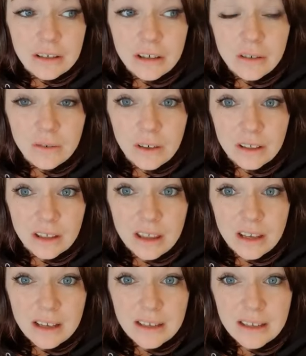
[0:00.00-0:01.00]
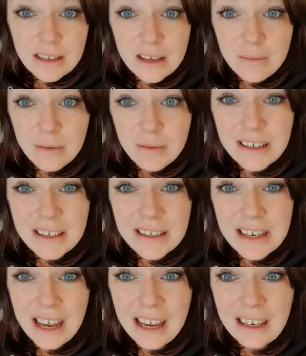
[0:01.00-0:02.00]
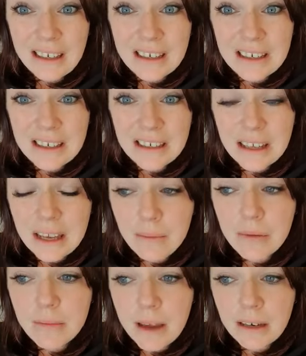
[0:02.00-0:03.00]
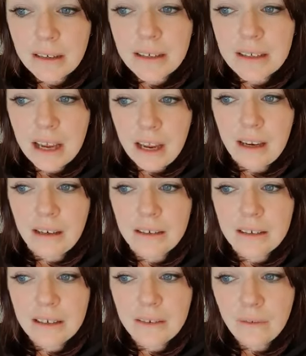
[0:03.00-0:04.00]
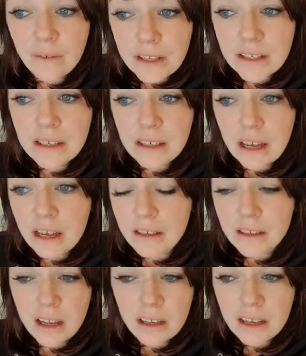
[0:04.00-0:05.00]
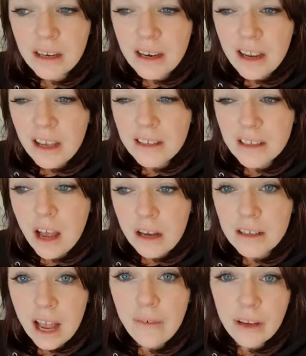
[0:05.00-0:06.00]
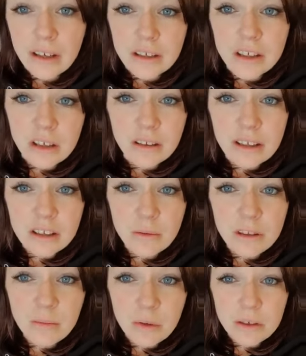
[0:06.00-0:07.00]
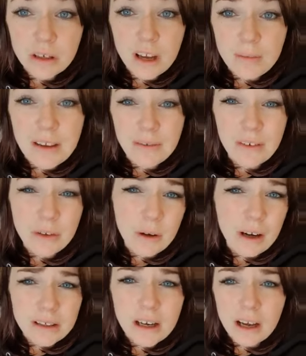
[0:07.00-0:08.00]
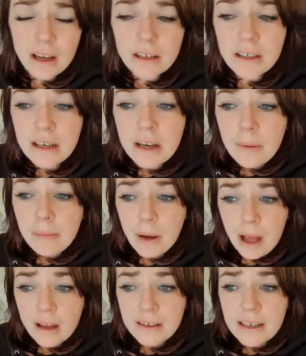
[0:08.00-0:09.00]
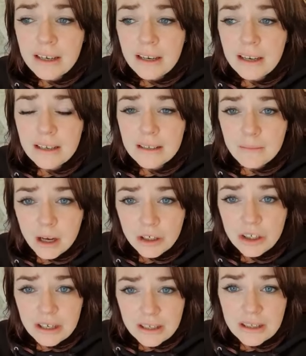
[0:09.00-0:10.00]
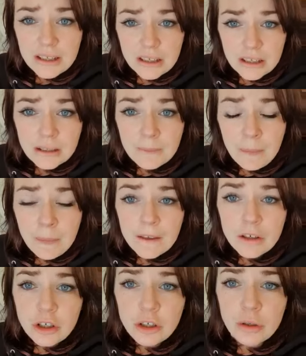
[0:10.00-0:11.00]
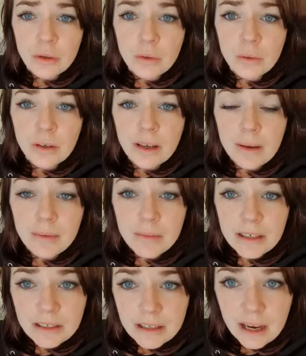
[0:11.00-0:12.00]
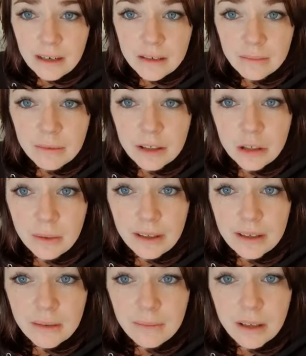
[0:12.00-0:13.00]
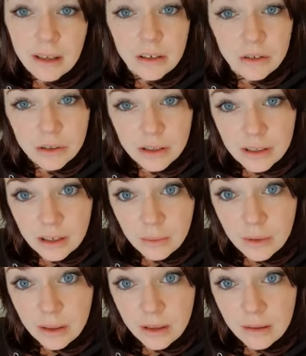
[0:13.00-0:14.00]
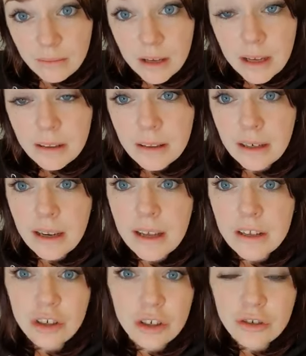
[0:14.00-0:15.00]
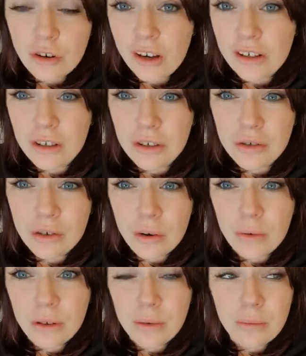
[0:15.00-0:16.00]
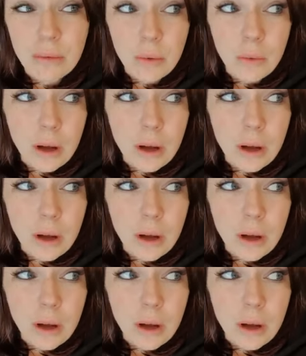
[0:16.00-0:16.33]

do fun things and keep them entertained. Keep them entertained. Physically, it's like, it sucks having to do things with them all the time, even if you are tired, but it is much easier to keep them entertained and be doing something interesting with them than it is just trying to control them